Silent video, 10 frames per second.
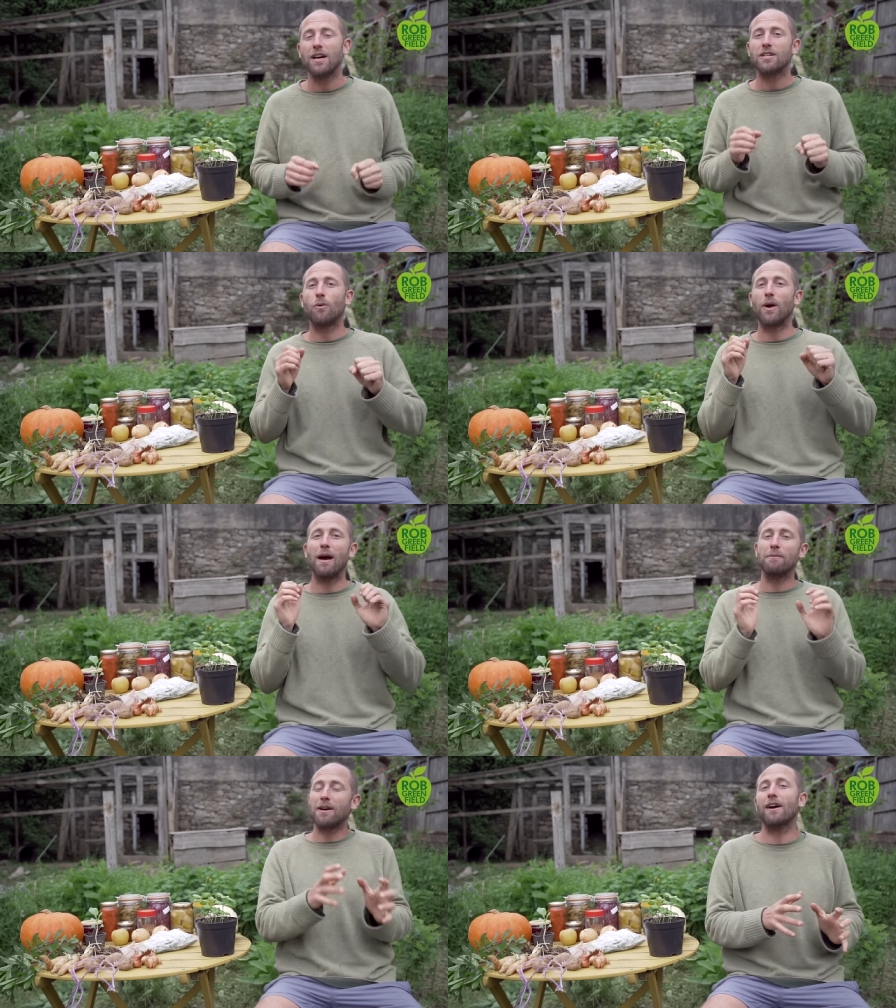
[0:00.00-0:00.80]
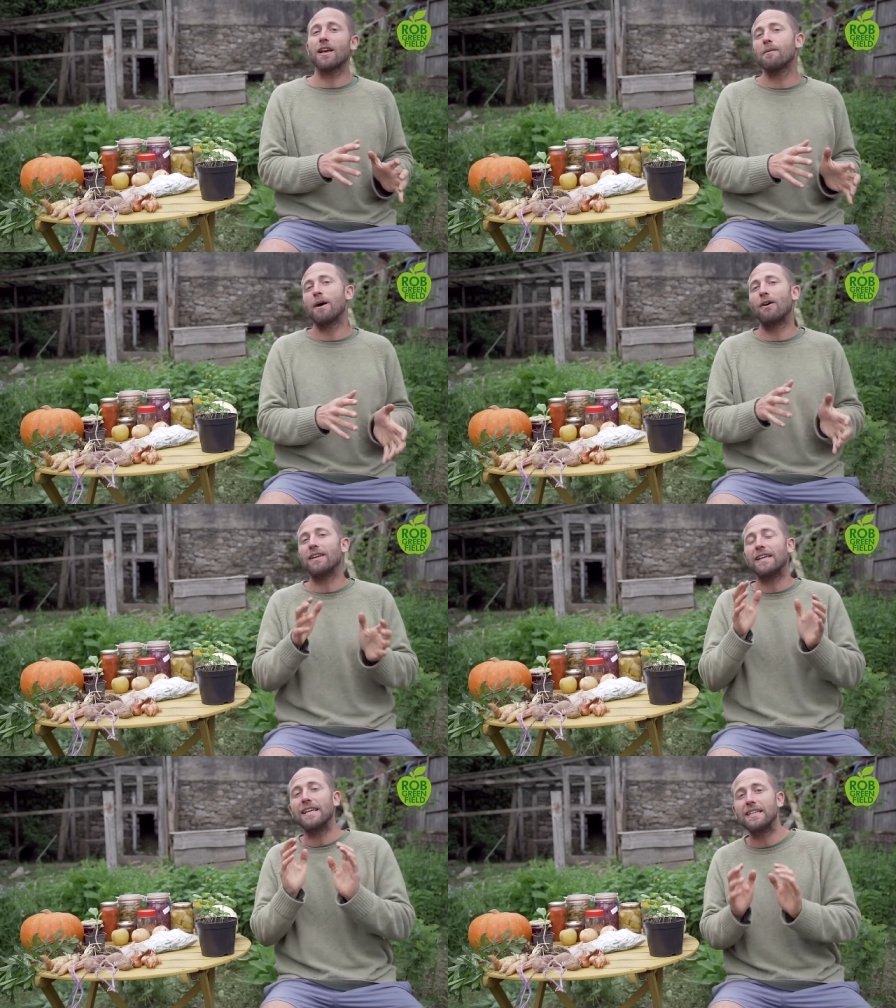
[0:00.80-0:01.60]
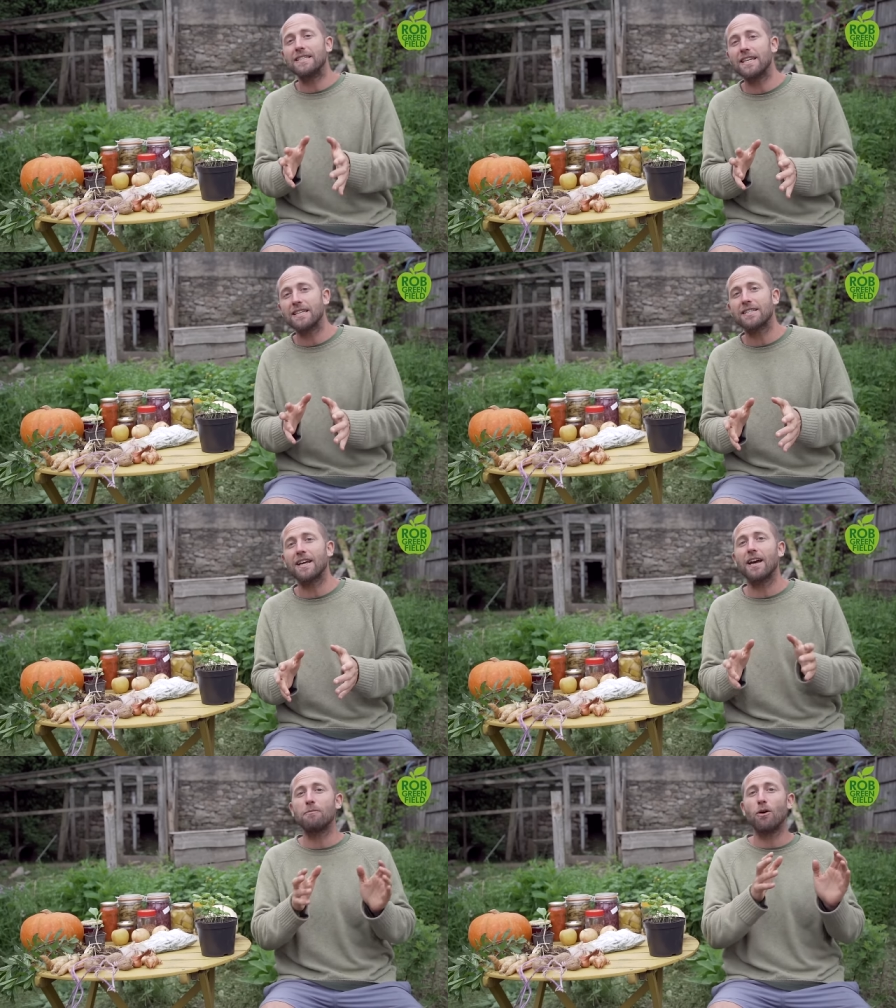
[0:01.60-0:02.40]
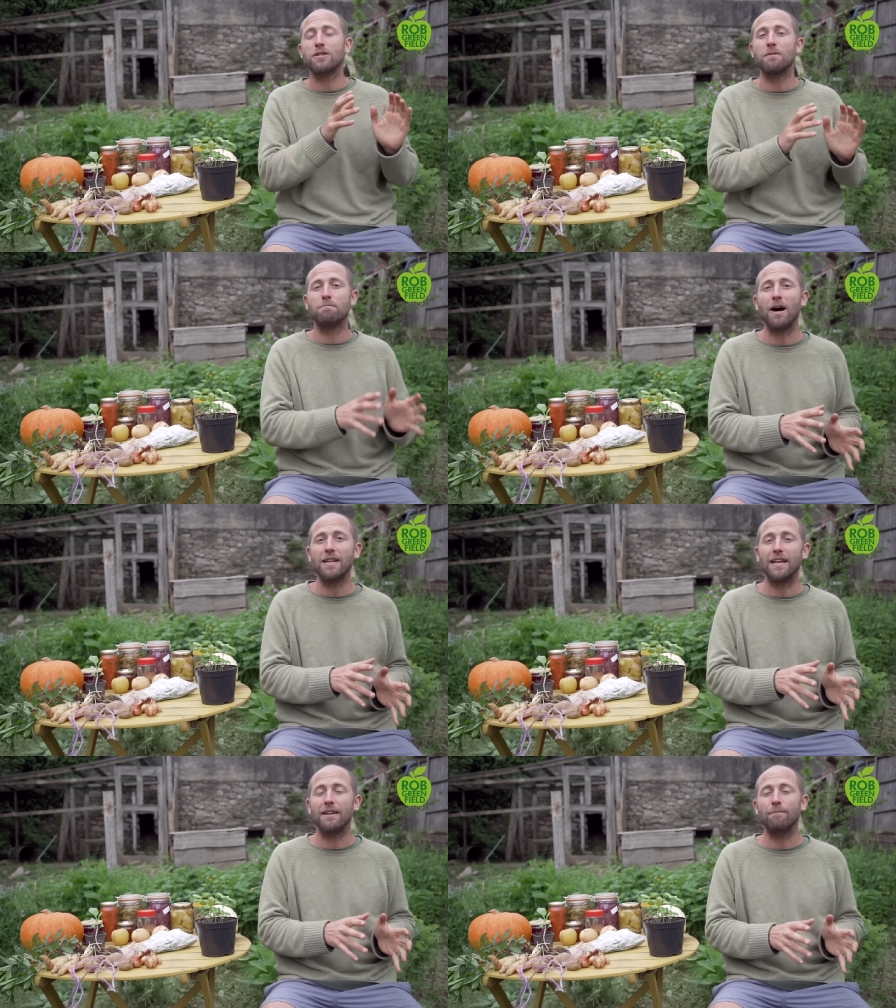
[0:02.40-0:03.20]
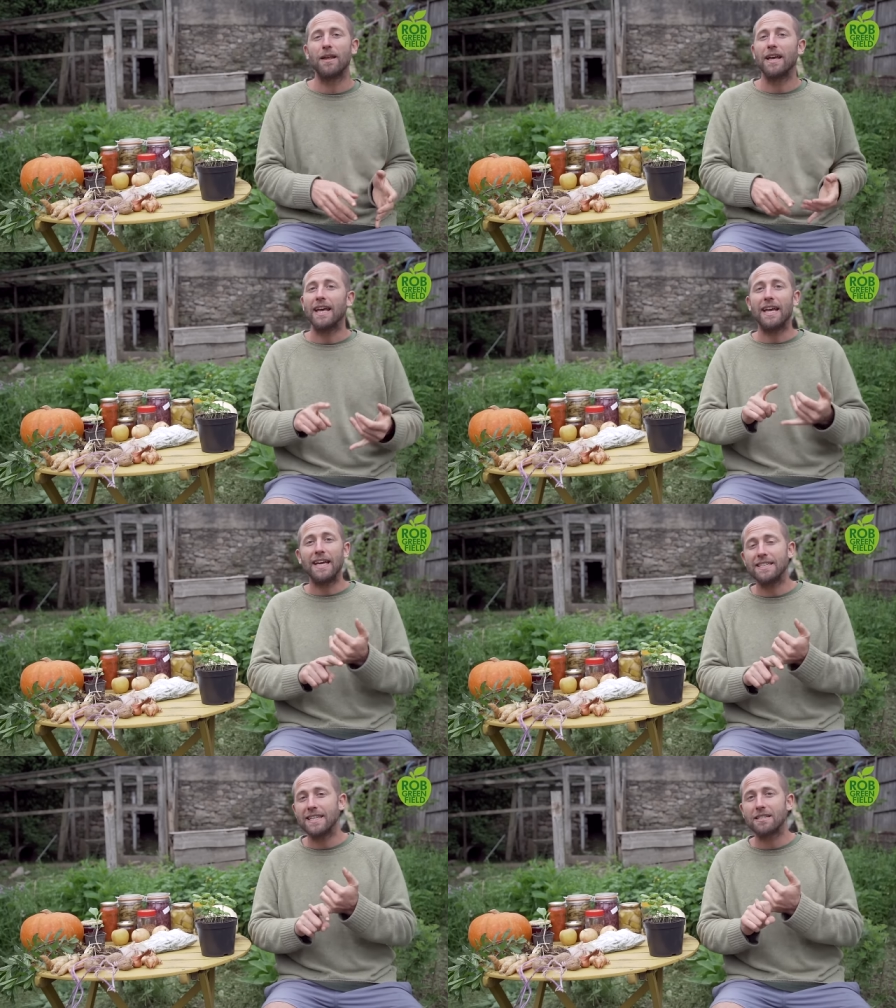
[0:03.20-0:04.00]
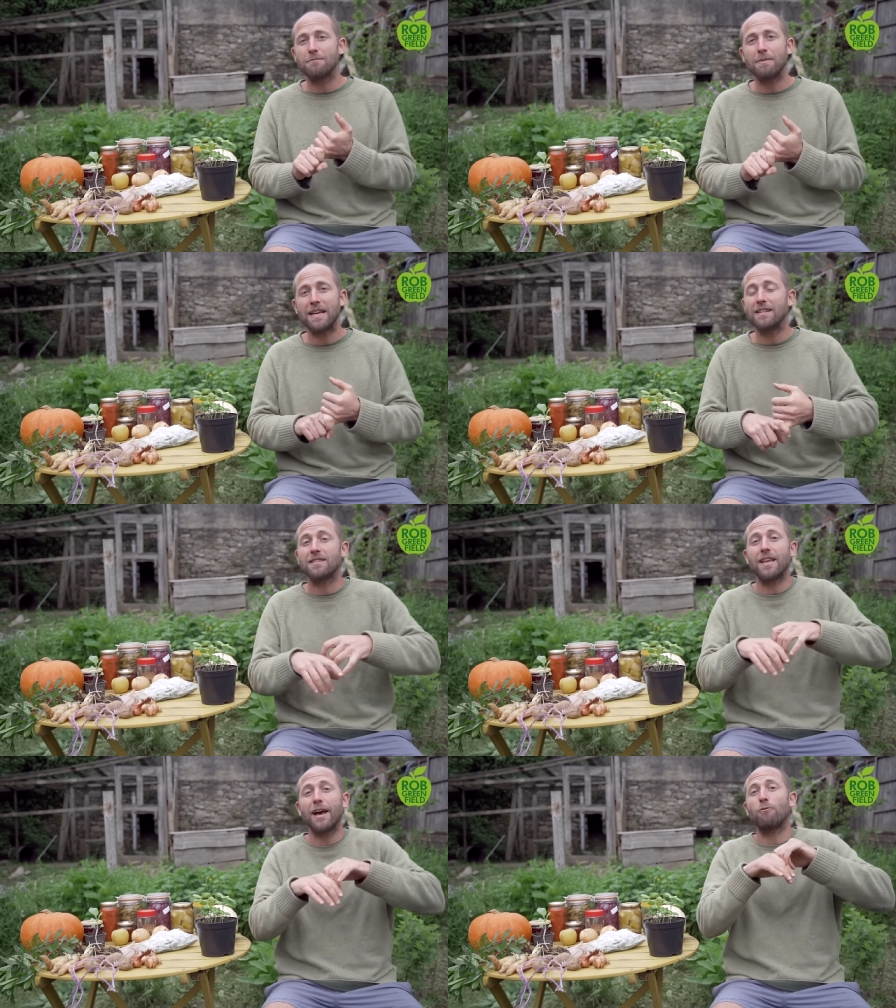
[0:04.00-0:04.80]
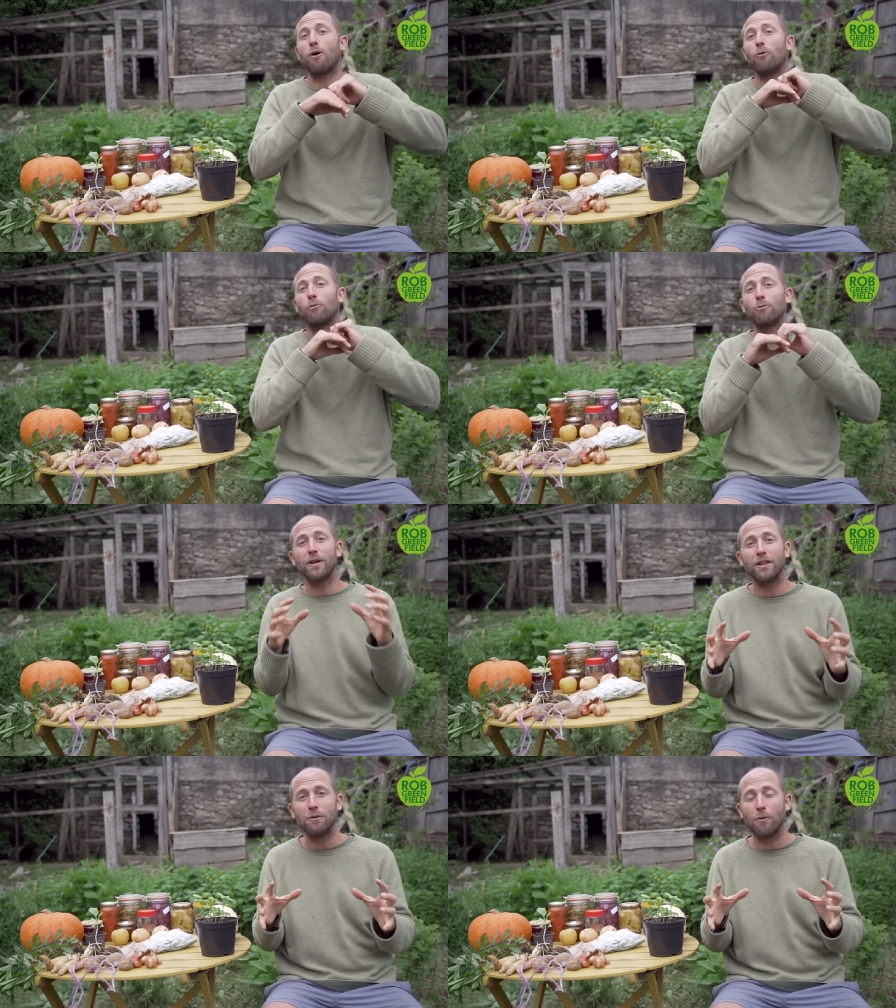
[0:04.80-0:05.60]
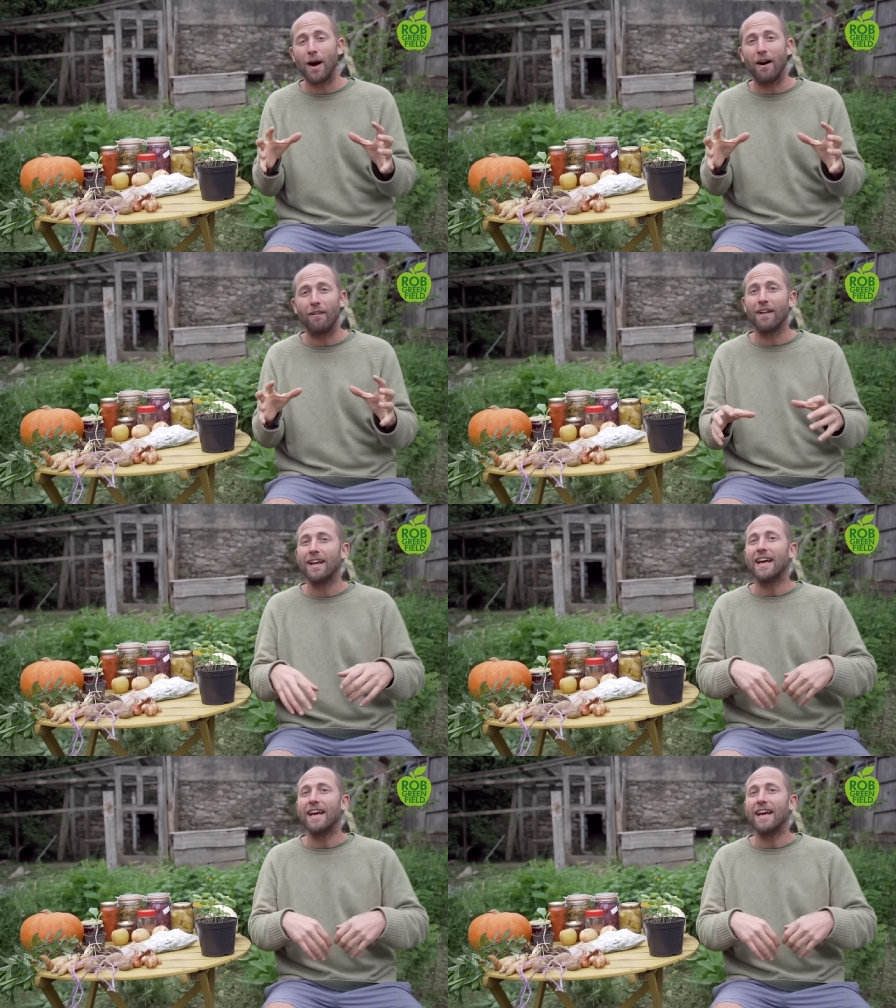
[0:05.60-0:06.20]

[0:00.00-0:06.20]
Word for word: So when I'm talking about easiest and most abundant, easiest means they grow really well.